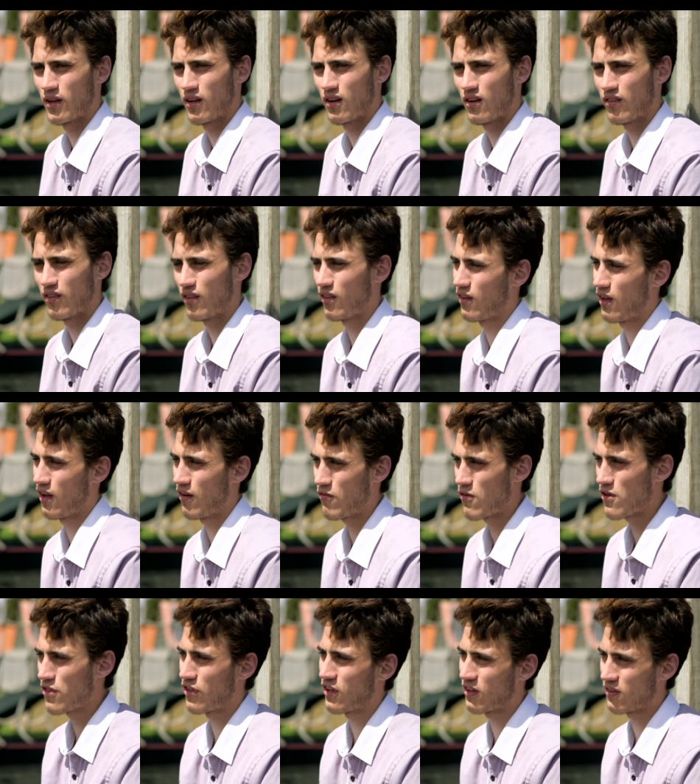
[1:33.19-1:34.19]
you know, that
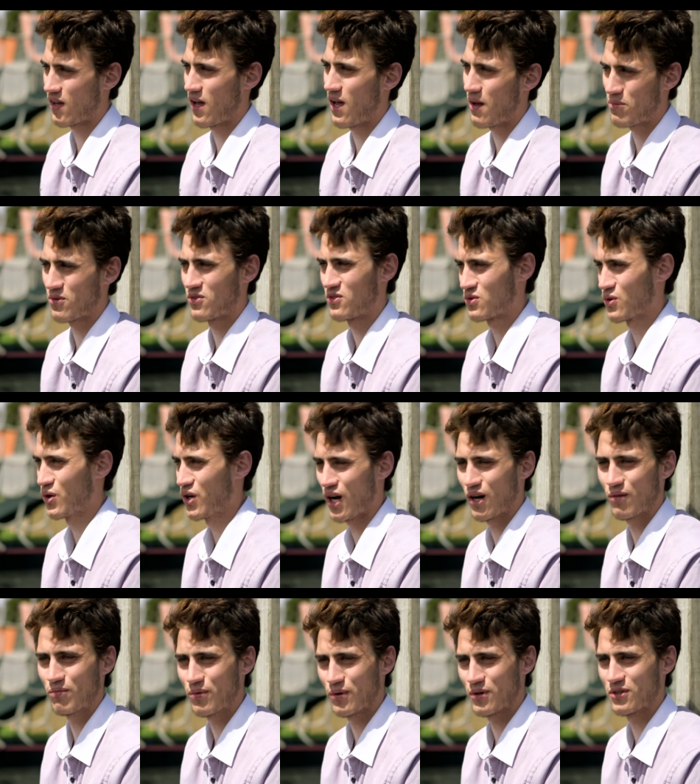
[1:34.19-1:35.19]
everything that happens to a
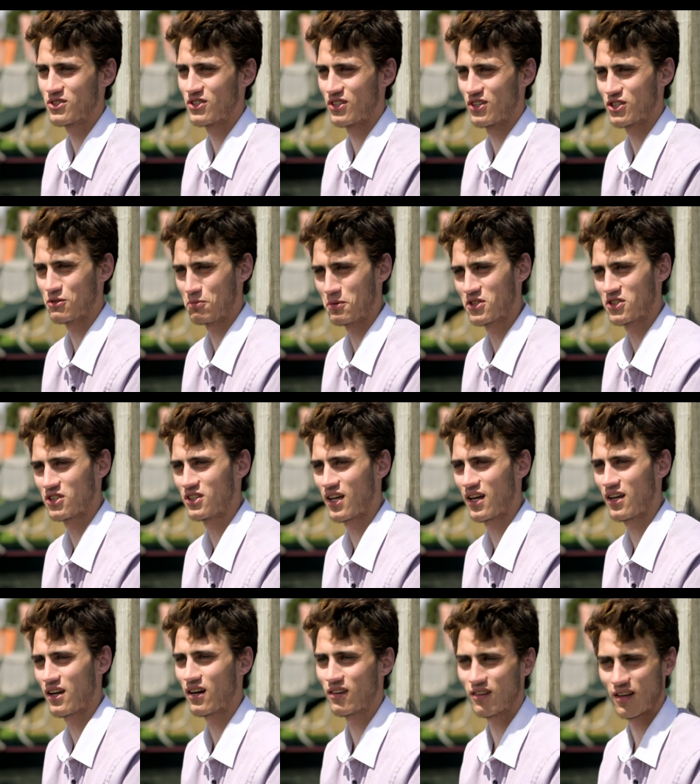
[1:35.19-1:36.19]
young person, especially
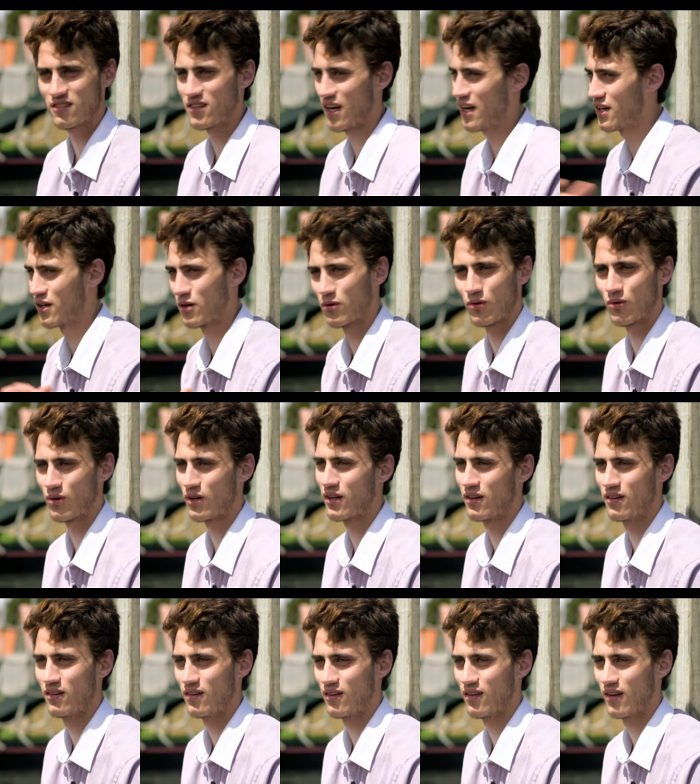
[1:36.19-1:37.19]
that young, they take it all
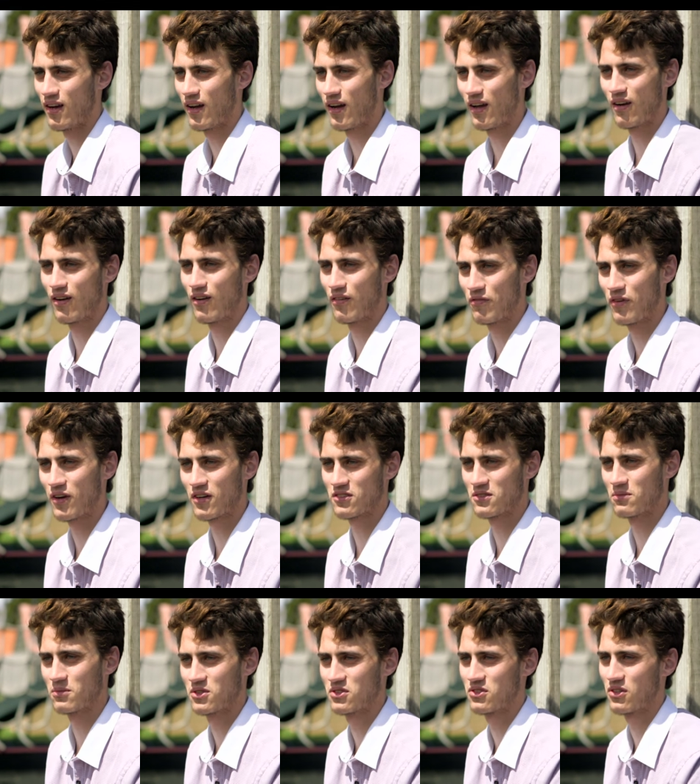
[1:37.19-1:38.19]
in and it affects
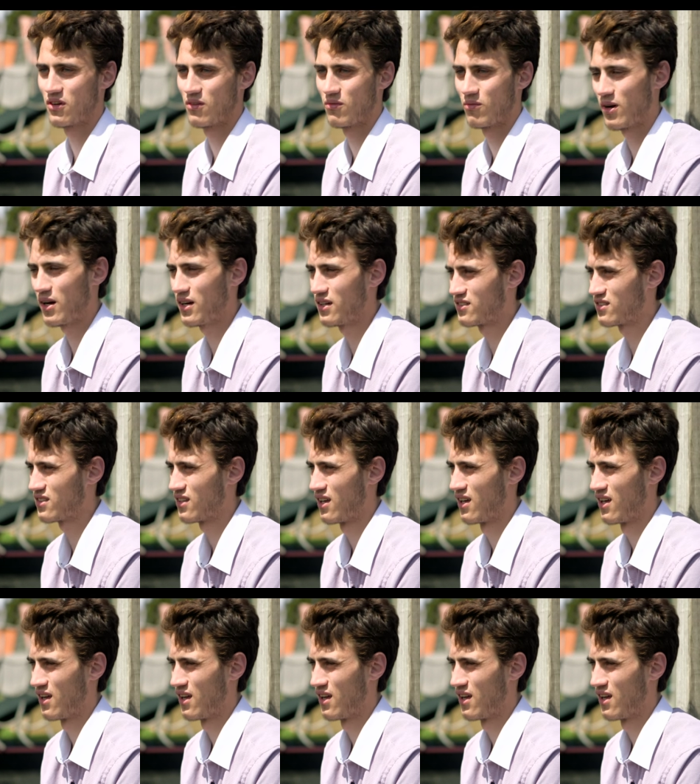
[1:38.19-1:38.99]
them in certain ways.